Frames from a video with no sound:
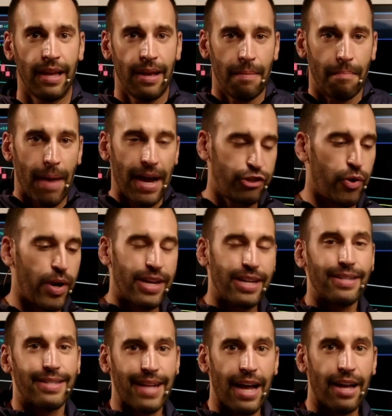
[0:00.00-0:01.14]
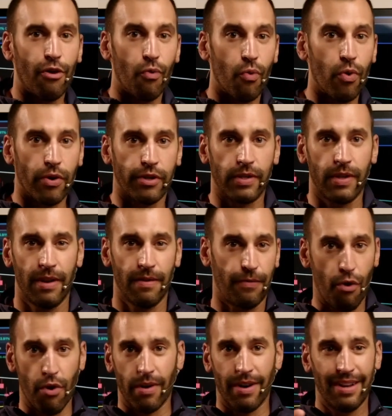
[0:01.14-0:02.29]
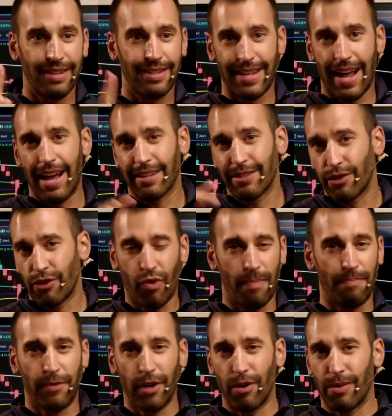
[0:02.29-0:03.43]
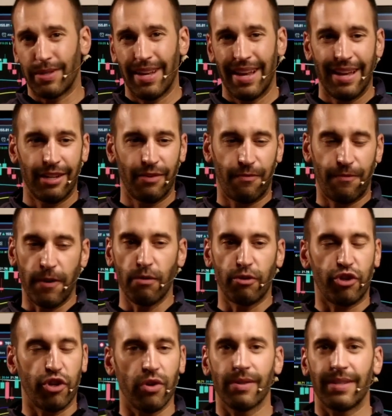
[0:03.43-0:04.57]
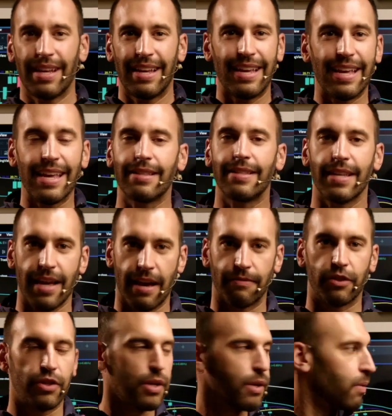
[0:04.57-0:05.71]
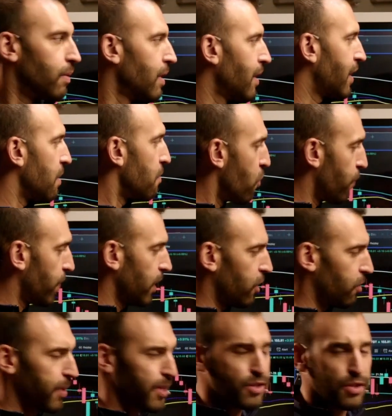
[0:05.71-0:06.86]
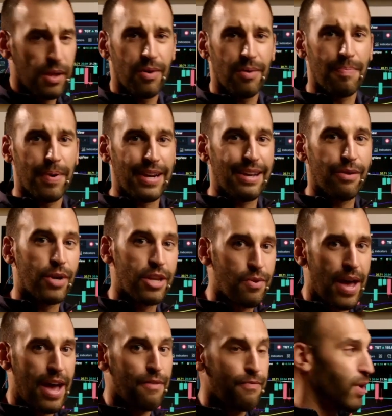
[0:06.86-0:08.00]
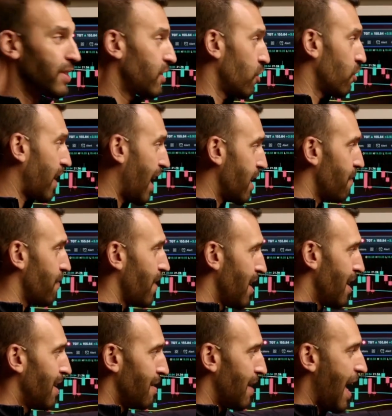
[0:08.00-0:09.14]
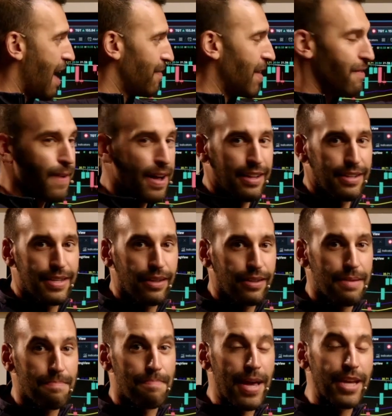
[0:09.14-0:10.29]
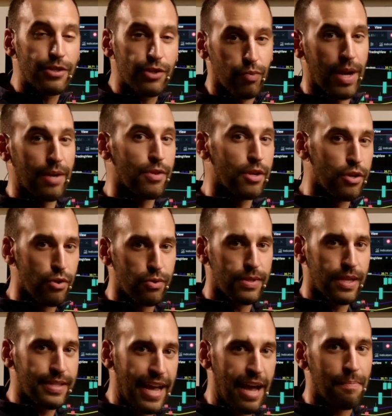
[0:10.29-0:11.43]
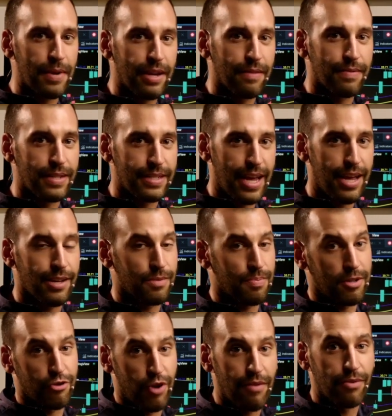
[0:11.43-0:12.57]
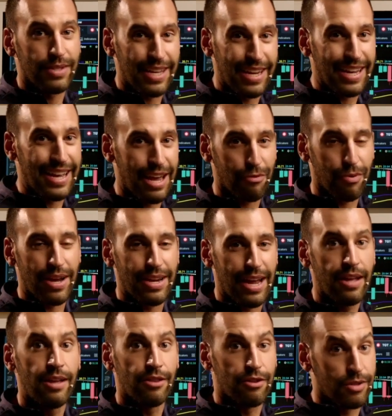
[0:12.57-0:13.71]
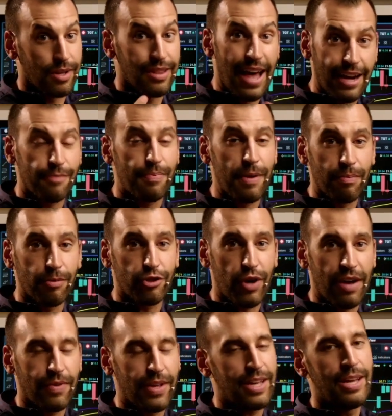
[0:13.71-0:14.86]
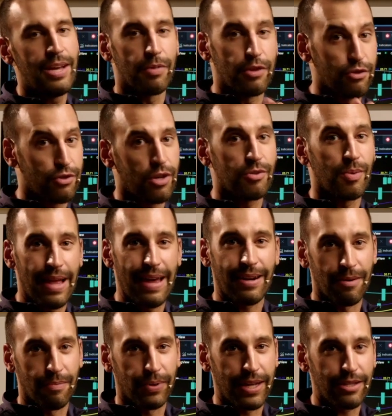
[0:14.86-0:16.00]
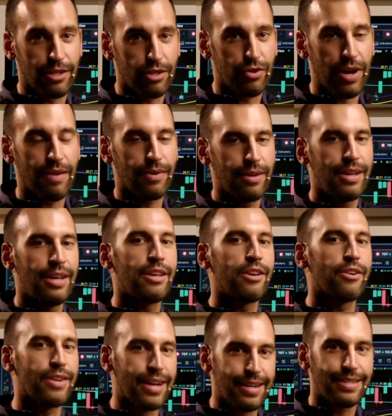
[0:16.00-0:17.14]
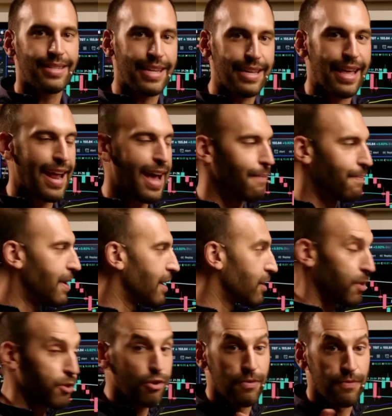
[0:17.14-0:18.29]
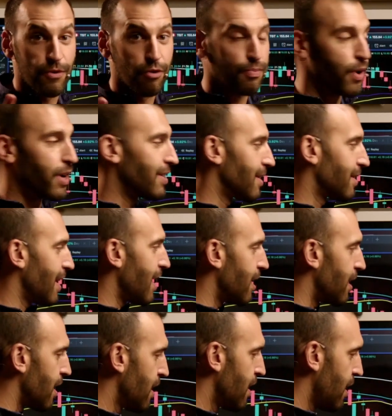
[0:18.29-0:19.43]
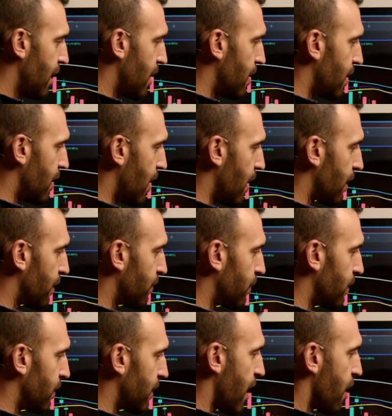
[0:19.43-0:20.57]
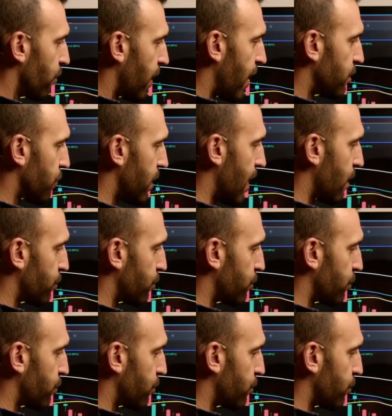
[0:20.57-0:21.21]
My trading style works for stocks, cryptos, futures, ETFs too. They move a little bit slower, but when you have ones that are kind of have that volatility based around the news that's happening of the day, as travel is getting hit right now. There's a lot of people traveling, but there's also a lot of complaints in travel. You're going to see that happening, especially with fuel prices in the airlines right now.